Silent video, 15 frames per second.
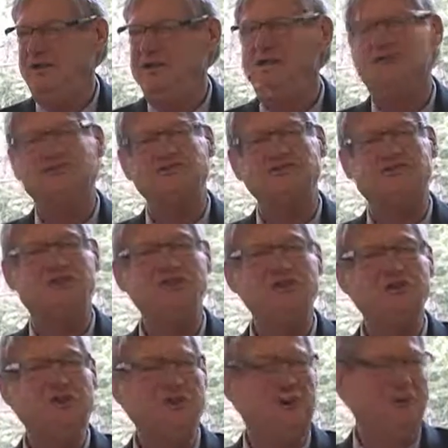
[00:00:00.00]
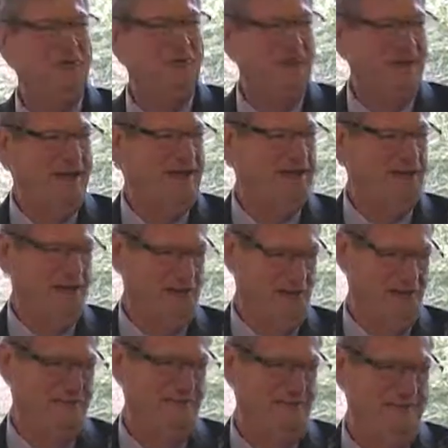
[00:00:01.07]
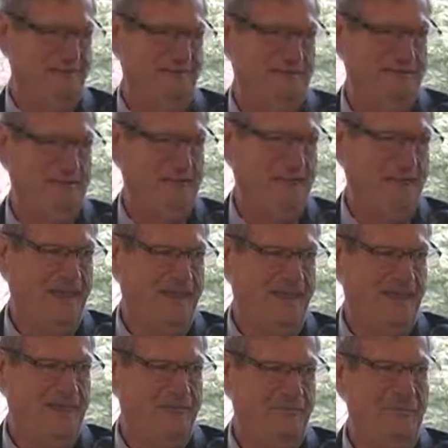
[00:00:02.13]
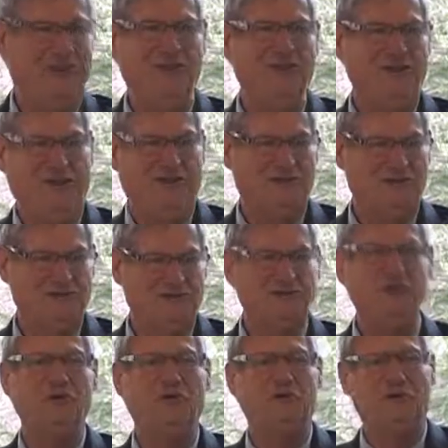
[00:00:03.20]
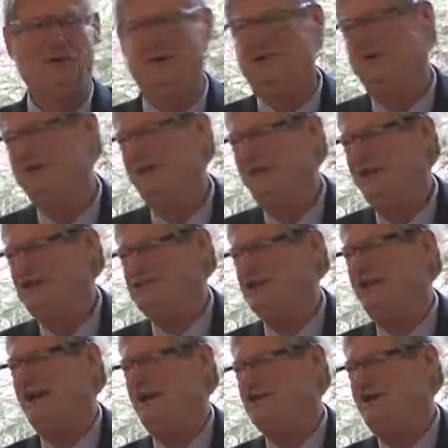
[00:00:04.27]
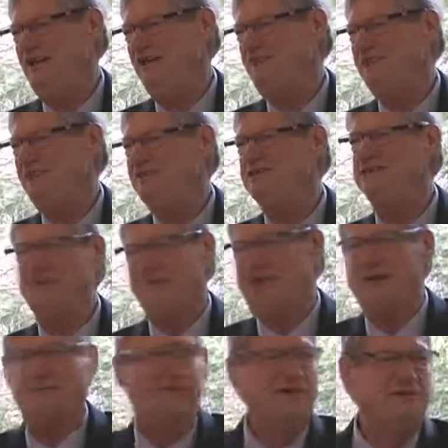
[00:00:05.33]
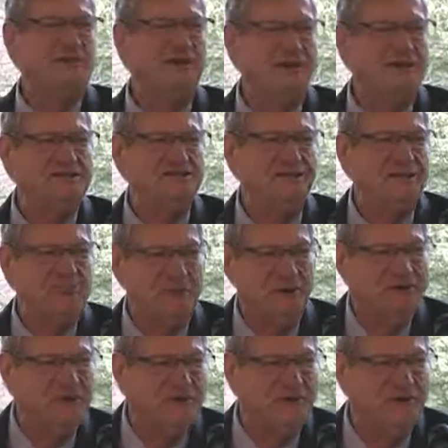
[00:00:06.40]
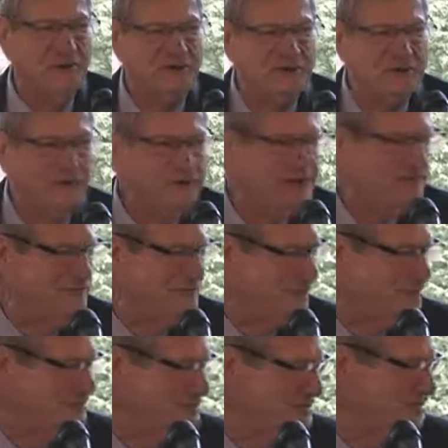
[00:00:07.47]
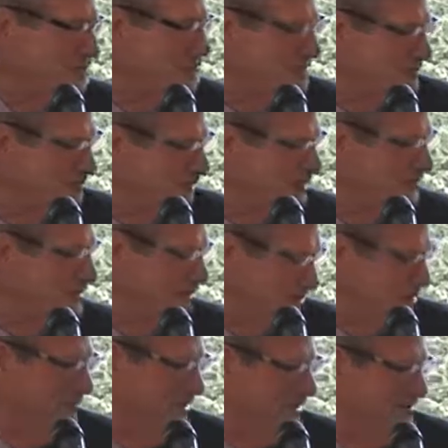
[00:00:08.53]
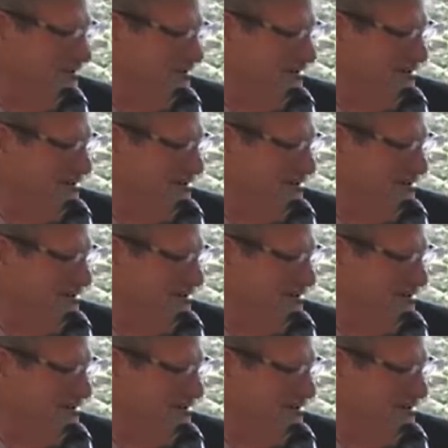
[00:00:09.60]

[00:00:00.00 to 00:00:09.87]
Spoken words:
You know, there's good guilt and bad guilt. Bad guilt, pseudo-guilt, is the kind you have because I'm not a perfect husband, perfect father, grandfather, teacher, you know what I mean.